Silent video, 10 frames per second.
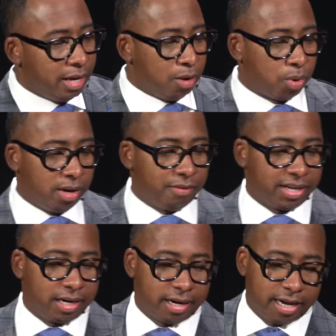And we're
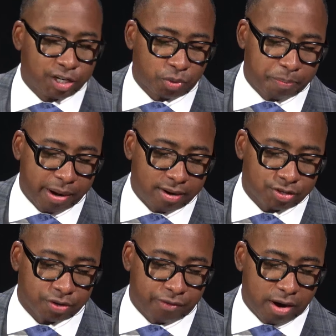living in an age where
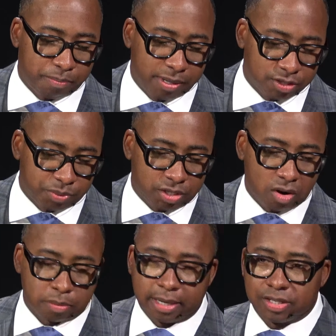parents are very busy. We
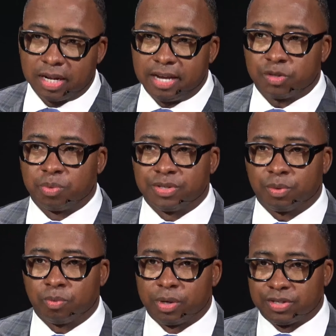talked about this last
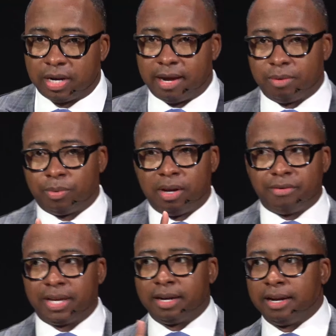Wednesday, night. We're
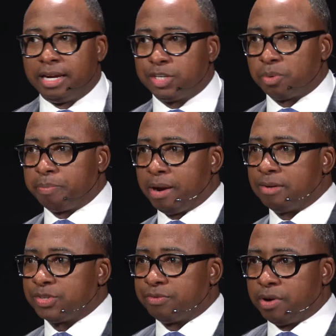living in an age where
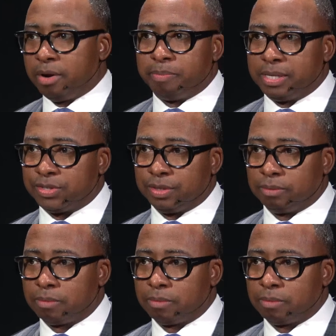parents are very busy.